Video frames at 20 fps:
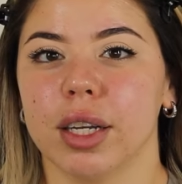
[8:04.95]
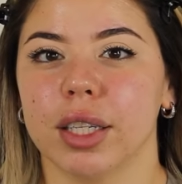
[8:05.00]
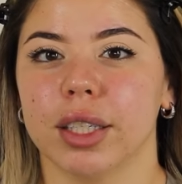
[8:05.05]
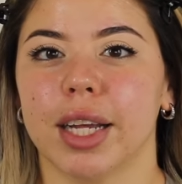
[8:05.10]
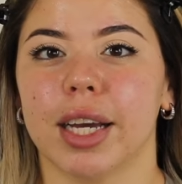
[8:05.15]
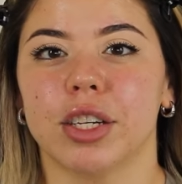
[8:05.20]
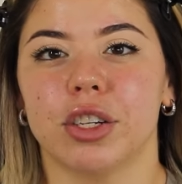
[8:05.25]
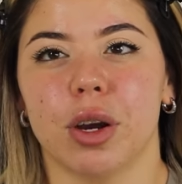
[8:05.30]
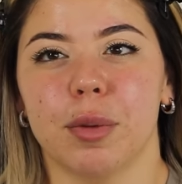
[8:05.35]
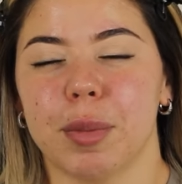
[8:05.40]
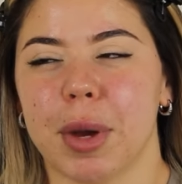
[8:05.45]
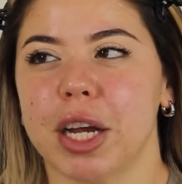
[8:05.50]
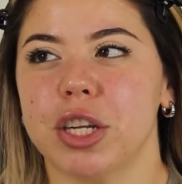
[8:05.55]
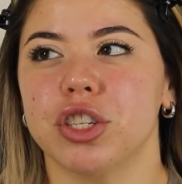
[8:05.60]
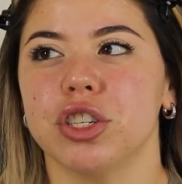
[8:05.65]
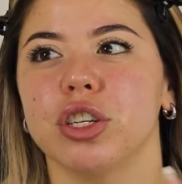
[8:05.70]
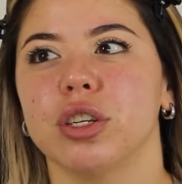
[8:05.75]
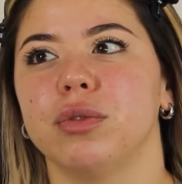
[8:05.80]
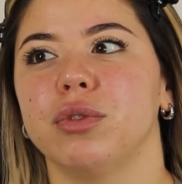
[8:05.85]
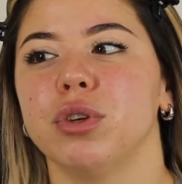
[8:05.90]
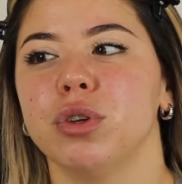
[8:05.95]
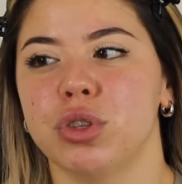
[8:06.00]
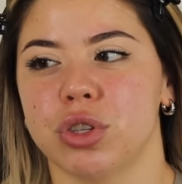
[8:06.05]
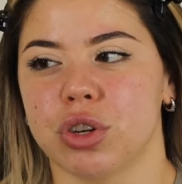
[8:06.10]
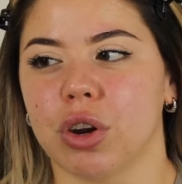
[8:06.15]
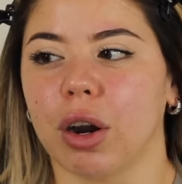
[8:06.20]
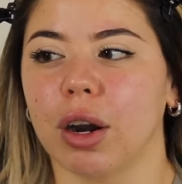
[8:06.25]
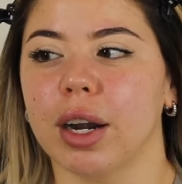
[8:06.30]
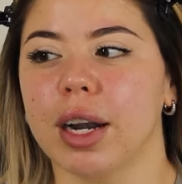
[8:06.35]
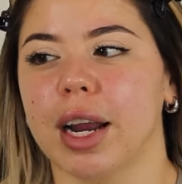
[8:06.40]
Like, imagine if you
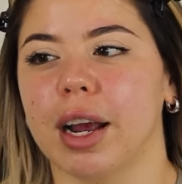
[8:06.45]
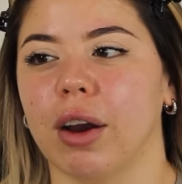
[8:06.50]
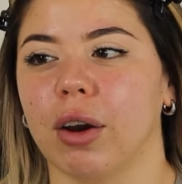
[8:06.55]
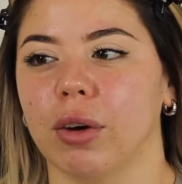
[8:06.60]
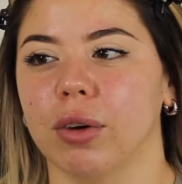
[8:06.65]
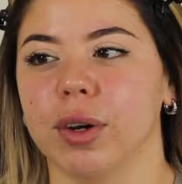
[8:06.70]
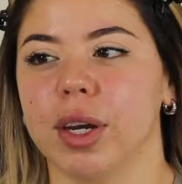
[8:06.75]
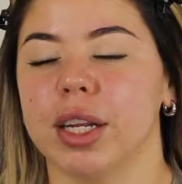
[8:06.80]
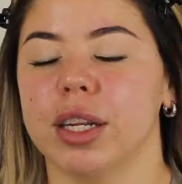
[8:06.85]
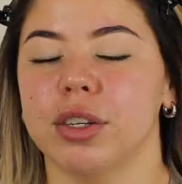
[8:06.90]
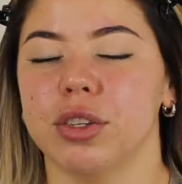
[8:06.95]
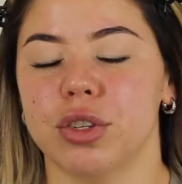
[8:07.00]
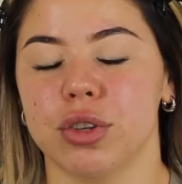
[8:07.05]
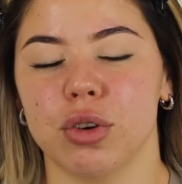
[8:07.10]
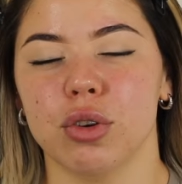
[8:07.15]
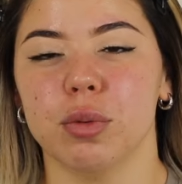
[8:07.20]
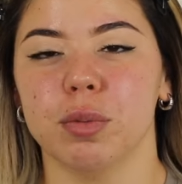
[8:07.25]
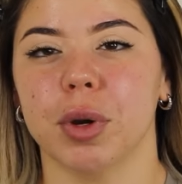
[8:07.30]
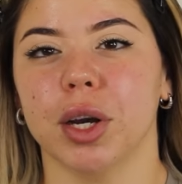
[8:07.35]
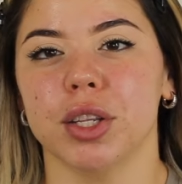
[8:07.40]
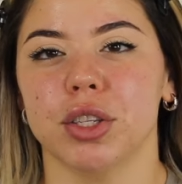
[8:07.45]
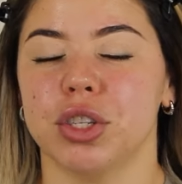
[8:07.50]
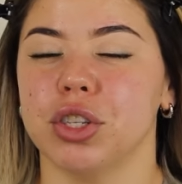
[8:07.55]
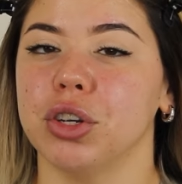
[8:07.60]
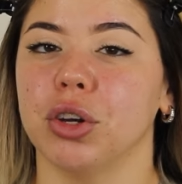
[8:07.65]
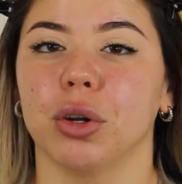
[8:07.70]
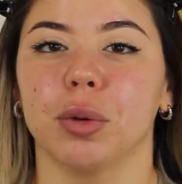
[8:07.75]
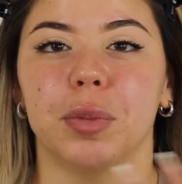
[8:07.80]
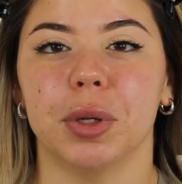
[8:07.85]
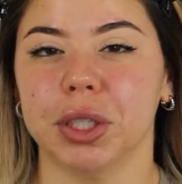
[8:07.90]
start now and in 2 months
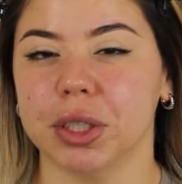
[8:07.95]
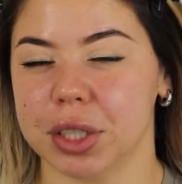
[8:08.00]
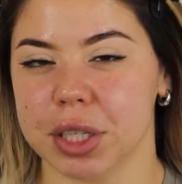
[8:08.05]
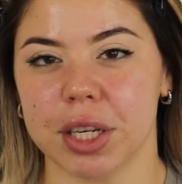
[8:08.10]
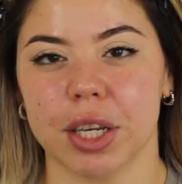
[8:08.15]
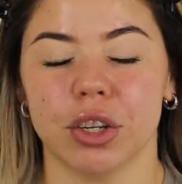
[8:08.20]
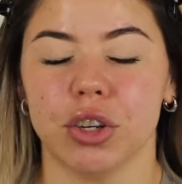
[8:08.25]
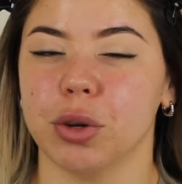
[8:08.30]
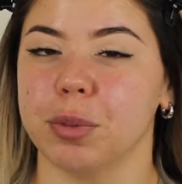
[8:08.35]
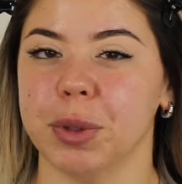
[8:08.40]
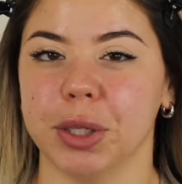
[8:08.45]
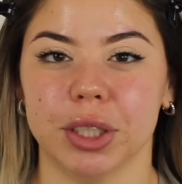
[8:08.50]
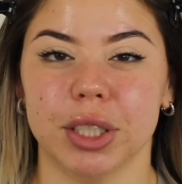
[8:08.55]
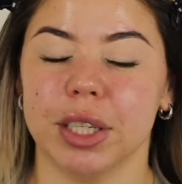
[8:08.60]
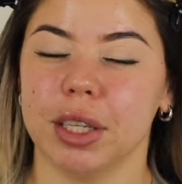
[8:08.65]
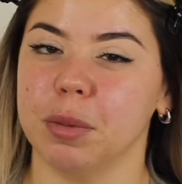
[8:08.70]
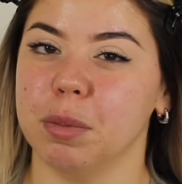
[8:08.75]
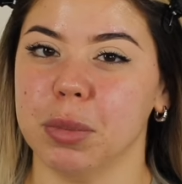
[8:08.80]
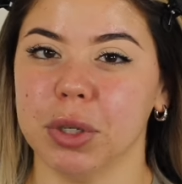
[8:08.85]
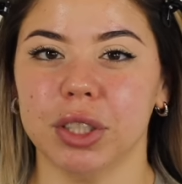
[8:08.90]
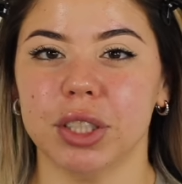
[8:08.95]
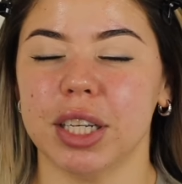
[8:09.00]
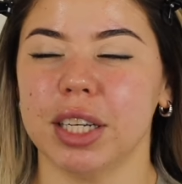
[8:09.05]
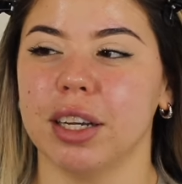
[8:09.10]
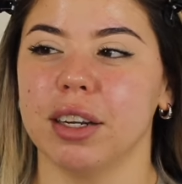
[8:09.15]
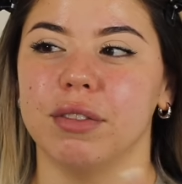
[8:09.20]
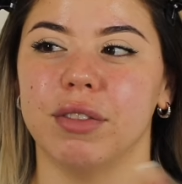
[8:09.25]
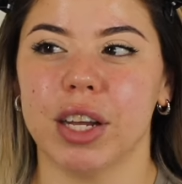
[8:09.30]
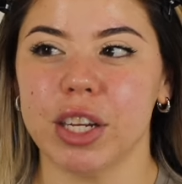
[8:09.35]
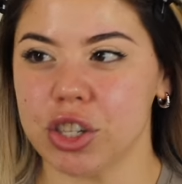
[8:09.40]
you're building and you're building and building,
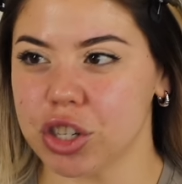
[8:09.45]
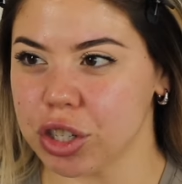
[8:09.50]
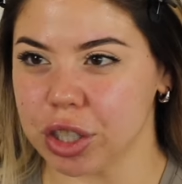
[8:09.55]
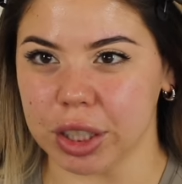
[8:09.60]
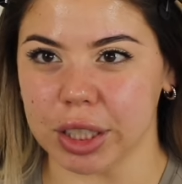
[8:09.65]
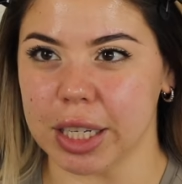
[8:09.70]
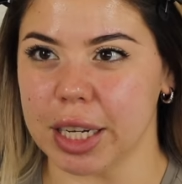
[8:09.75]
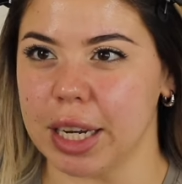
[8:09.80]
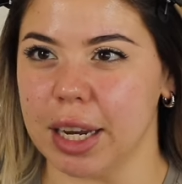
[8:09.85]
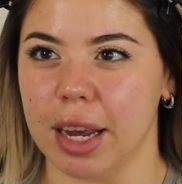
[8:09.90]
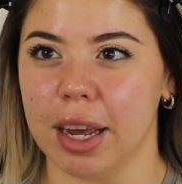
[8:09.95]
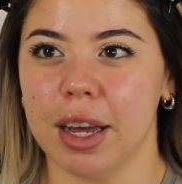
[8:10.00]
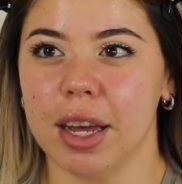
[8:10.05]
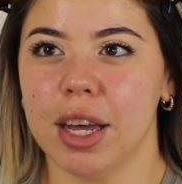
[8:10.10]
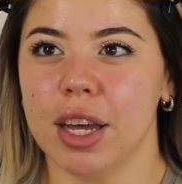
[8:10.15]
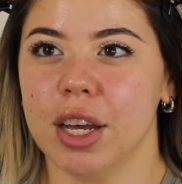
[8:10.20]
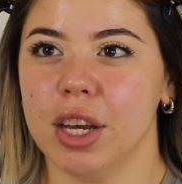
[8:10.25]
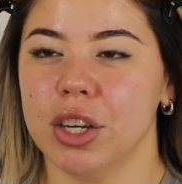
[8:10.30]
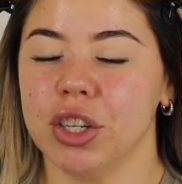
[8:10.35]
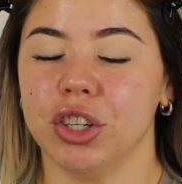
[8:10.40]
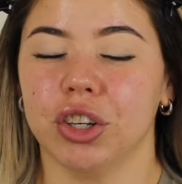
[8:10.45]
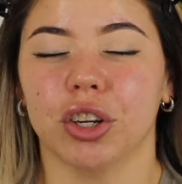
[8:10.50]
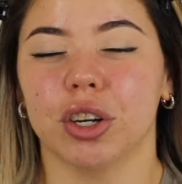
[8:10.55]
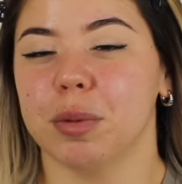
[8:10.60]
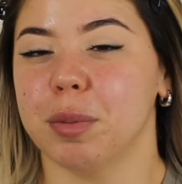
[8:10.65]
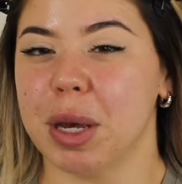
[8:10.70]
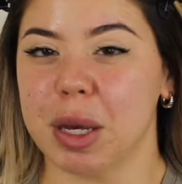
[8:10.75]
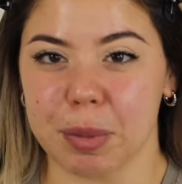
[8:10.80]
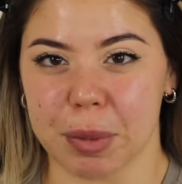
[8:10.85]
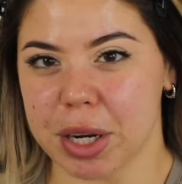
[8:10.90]
and eventually you're gonna
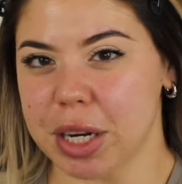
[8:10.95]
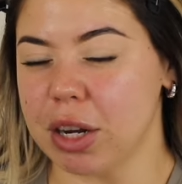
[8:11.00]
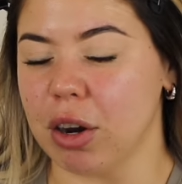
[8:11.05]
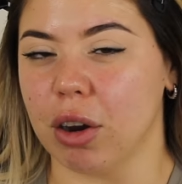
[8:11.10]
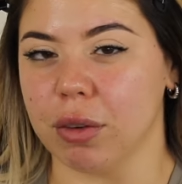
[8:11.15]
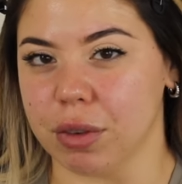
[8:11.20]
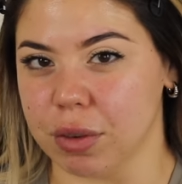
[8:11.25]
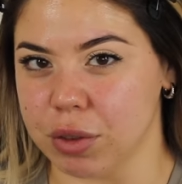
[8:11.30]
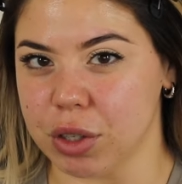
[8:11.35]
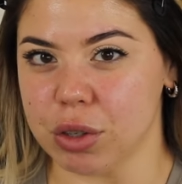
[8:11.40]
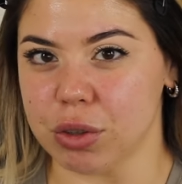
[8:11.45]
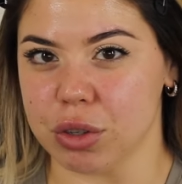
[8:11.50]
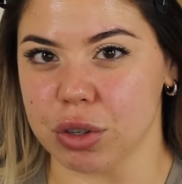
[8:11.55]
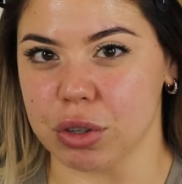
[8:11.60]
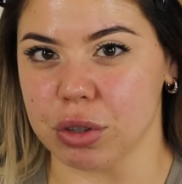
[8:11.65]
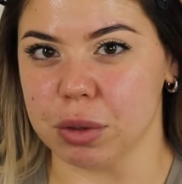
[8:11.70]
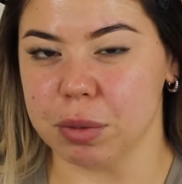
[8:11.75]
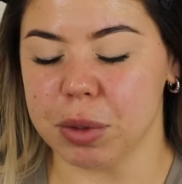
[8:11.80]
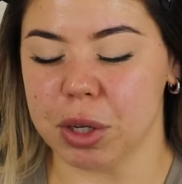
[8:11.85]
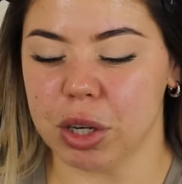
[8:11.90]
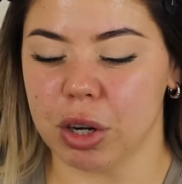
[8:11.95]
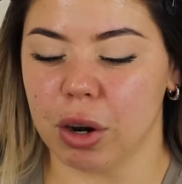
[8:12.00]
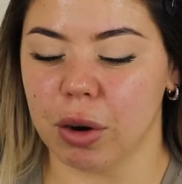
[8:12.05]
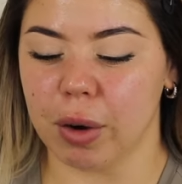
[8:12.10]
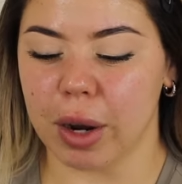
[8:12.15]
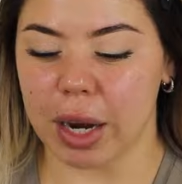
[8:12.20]
make money off of YouTube, you know?